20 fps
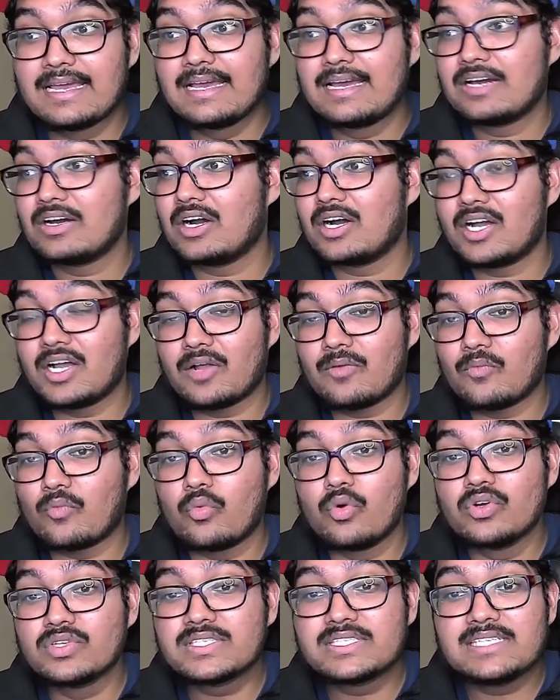uh,
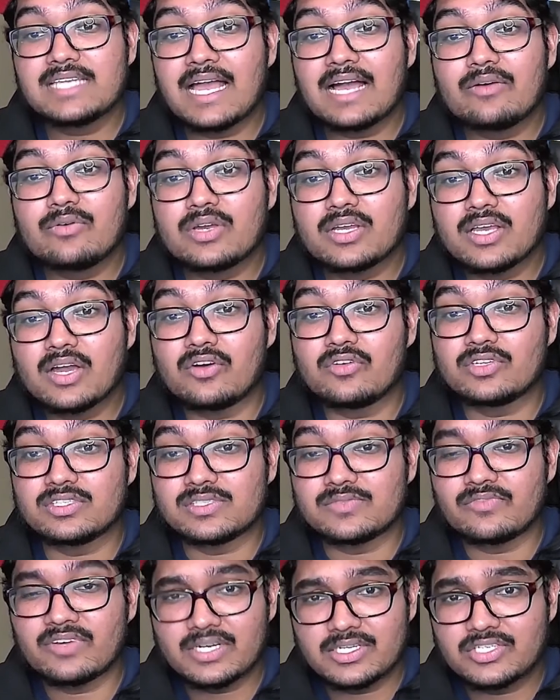we'll see how it goes.
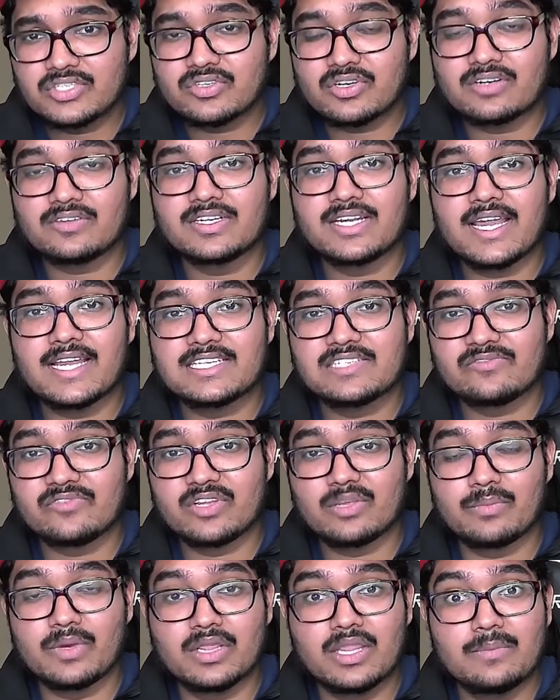very short reaction video,
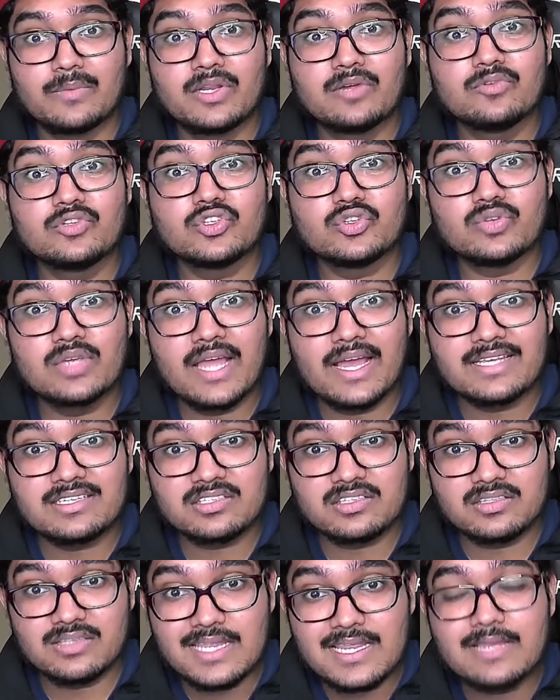but let me know what you guys
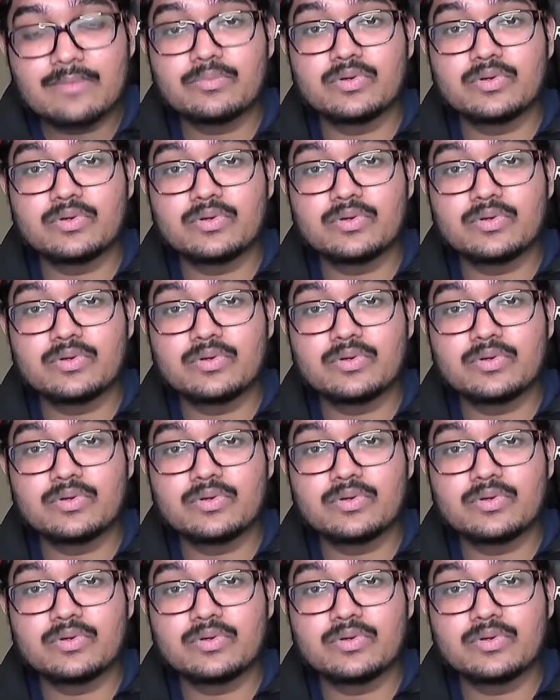think.